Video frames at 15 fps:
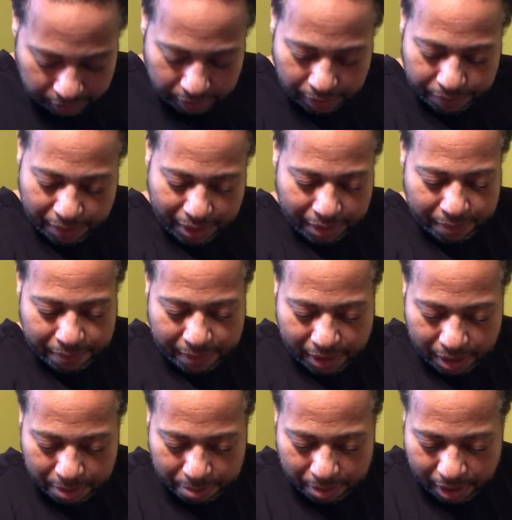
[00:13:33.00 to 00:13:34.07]
If I can
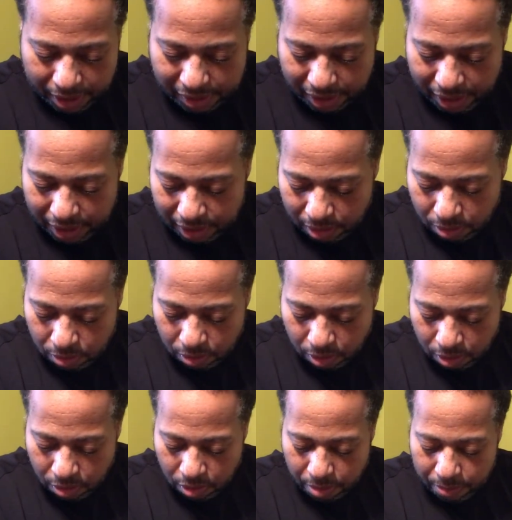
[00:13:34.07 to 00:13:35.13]
find a place, I hit the old
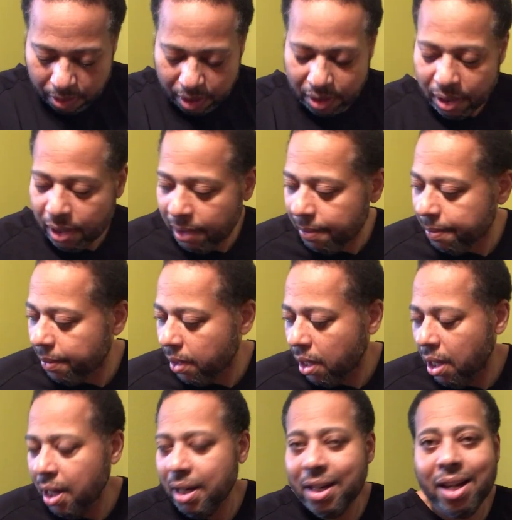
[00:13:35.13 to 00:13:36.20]
arm right there.
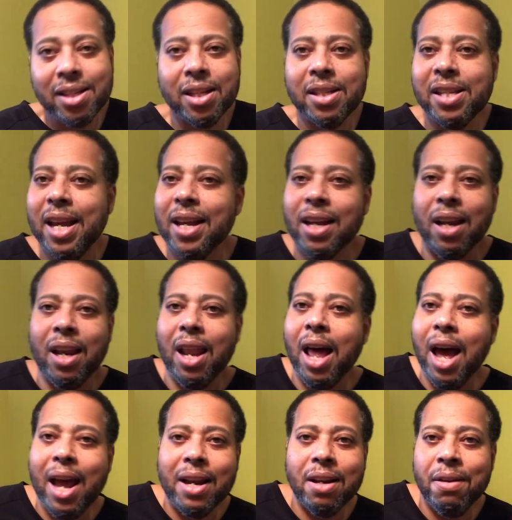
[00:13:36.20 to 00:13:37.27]
Doesn't take a
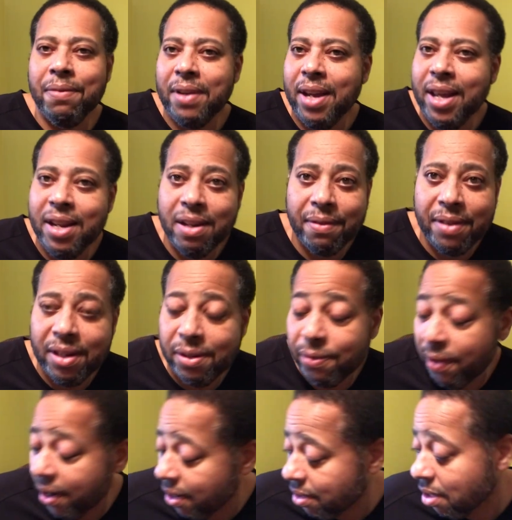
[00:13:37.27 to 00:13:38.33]
lot of any of these
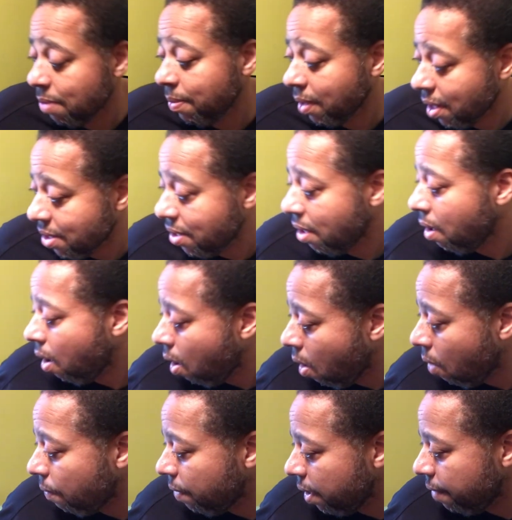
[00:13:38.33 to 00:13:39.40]
fragrances because they're
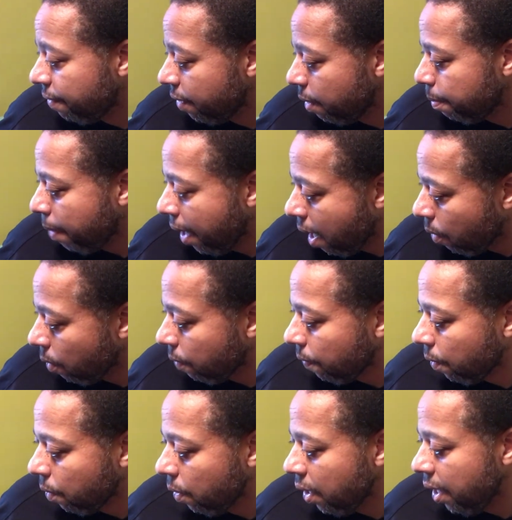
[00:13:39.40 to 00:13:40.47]
all very, very
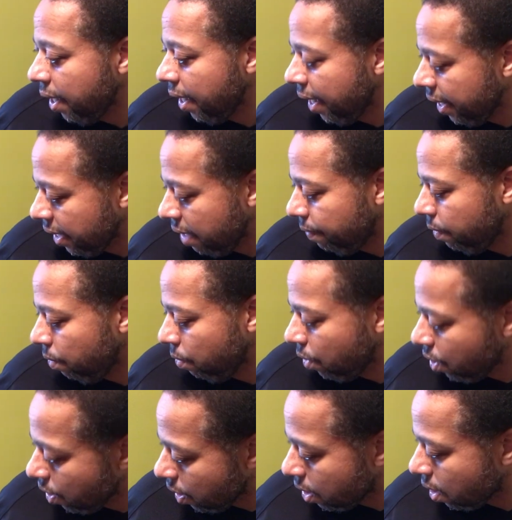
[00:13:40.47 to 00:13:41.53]
powerful and give you
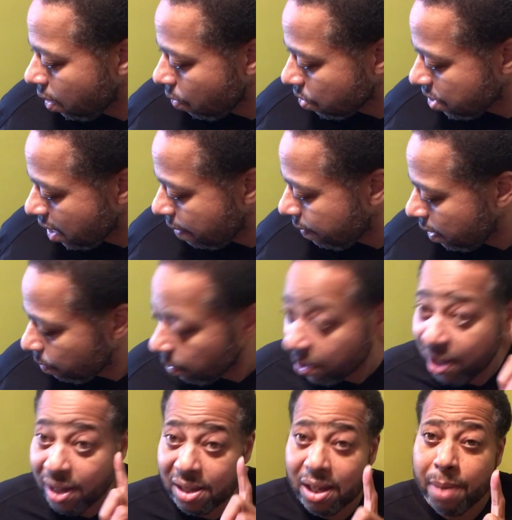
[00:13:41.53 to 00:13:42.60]
good longevity with
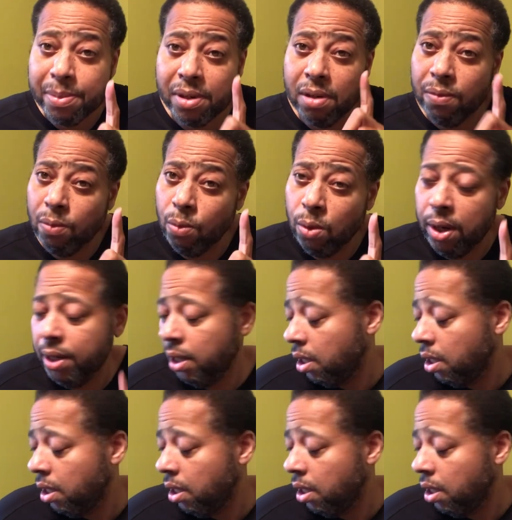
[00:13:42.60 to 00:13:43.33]
the exception of one.